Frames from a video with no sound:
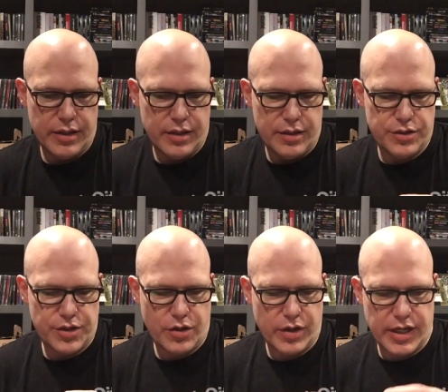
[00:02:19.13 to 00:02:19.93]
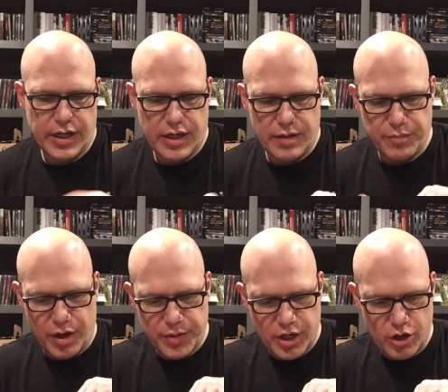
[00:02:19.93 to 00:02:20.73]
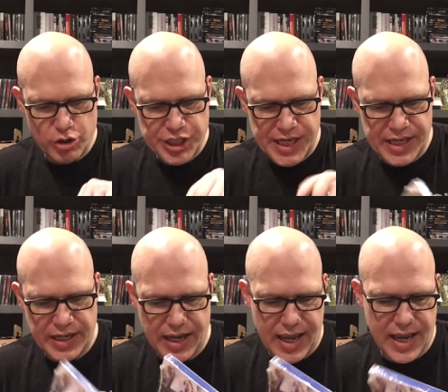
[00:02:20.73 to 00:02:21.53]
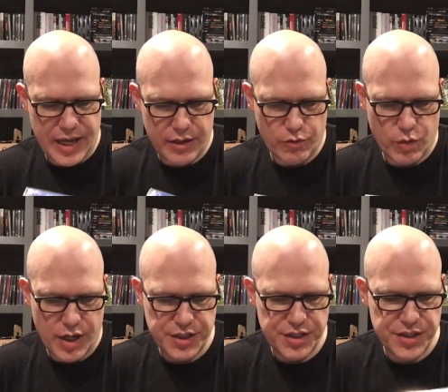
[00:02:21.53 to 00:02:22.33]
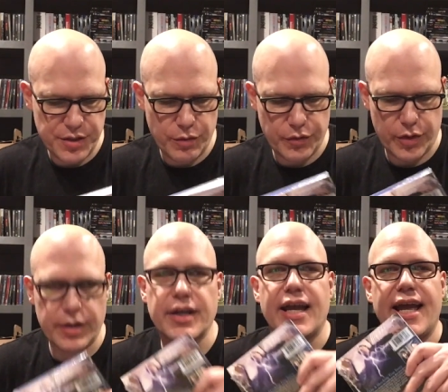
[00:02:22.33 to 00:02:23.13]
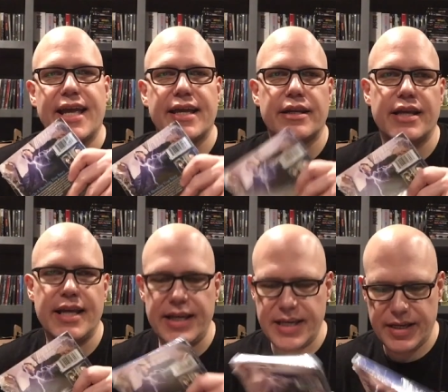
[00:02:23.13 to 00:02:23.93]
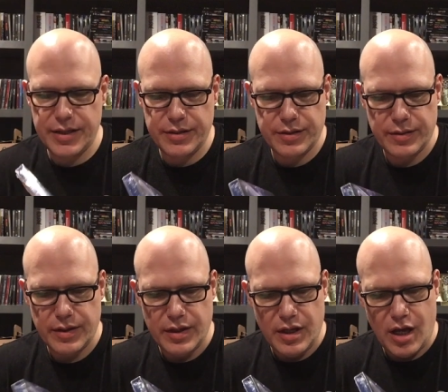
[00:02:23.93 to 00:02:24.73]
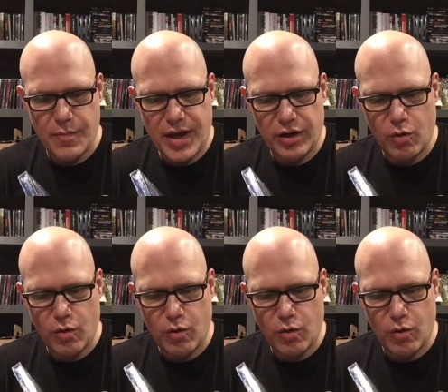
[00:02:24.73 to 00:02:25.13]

starring uh, Barbara Hershey and Ron Silver, and it is about a